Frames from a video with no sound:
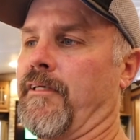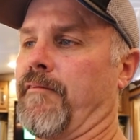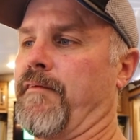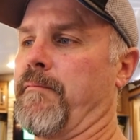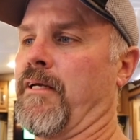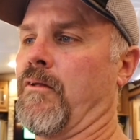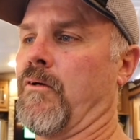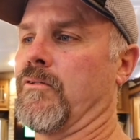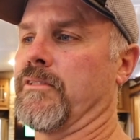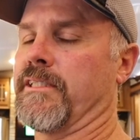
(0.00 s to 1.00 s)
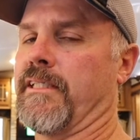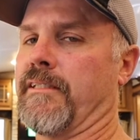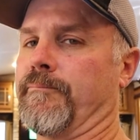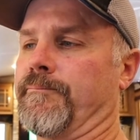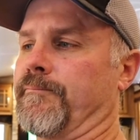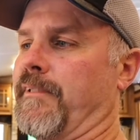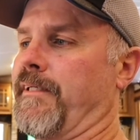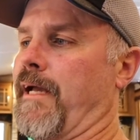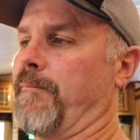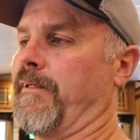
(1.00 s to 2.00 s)
female hose
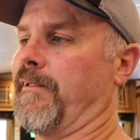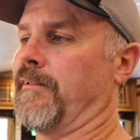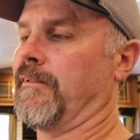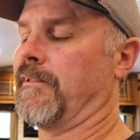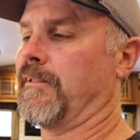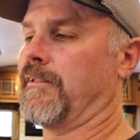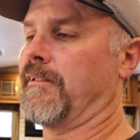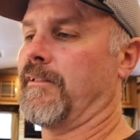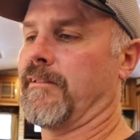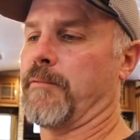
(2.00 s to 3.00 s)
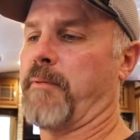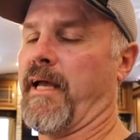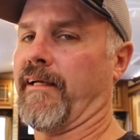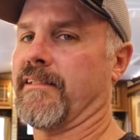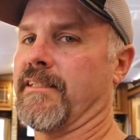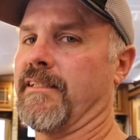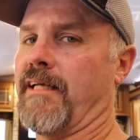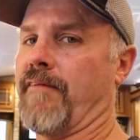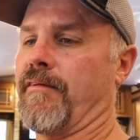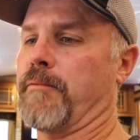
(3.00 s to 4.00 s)
adapter to PEX,
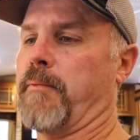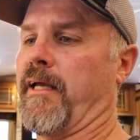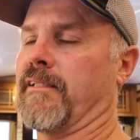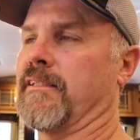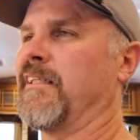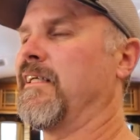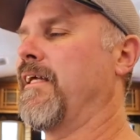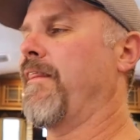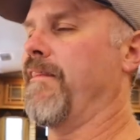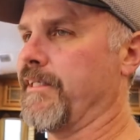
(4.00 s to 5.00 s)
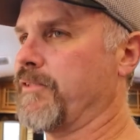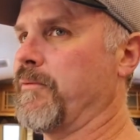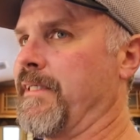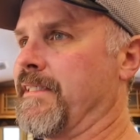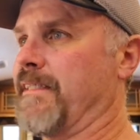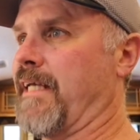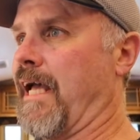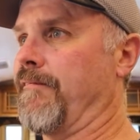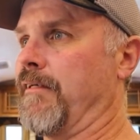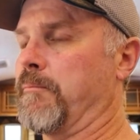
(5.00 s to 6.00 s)
1/2-inch PEX. This one isn't the
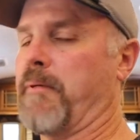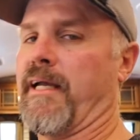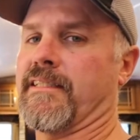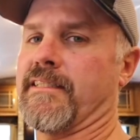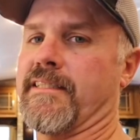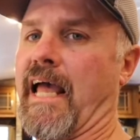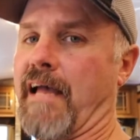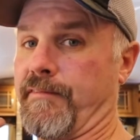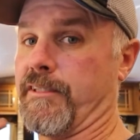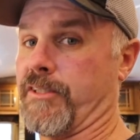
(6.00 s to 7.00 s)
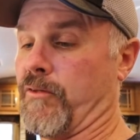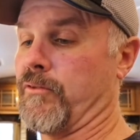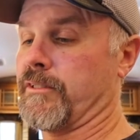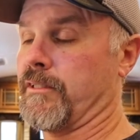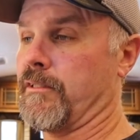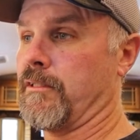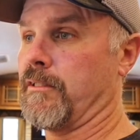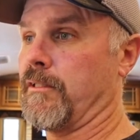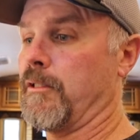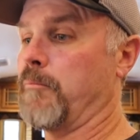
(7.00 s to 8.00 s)
1/2-inch PEX, it's the 1/2-inch hose.
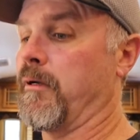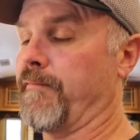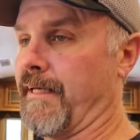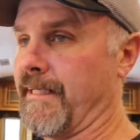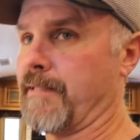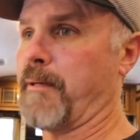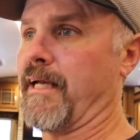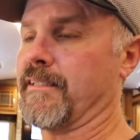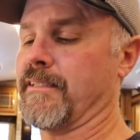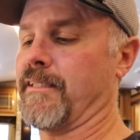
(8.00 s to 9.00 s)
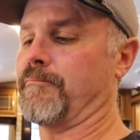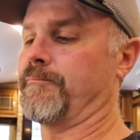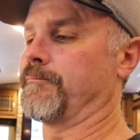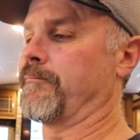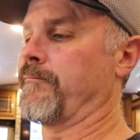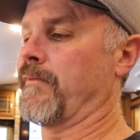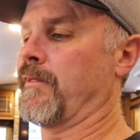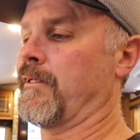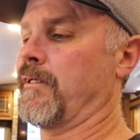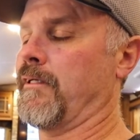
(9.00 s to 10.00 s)
But if you heat the PEX up,
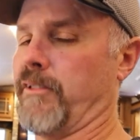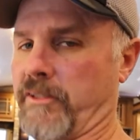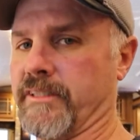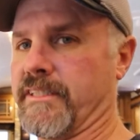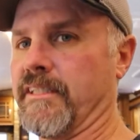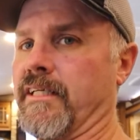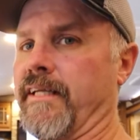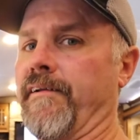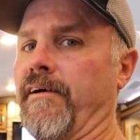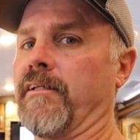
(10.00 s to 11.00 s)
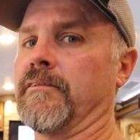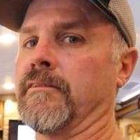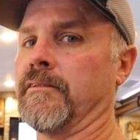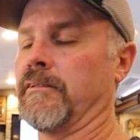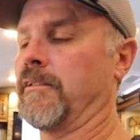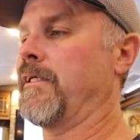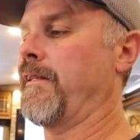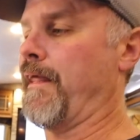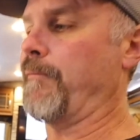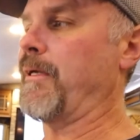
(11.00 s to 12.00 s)
you can still get it on.
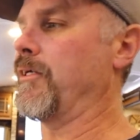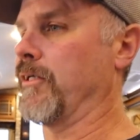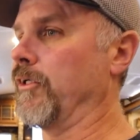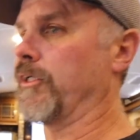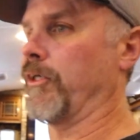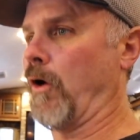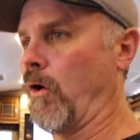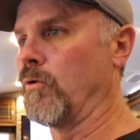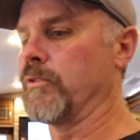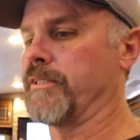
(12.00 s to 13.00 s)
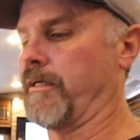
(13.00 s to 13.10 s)
That way you can hook your hose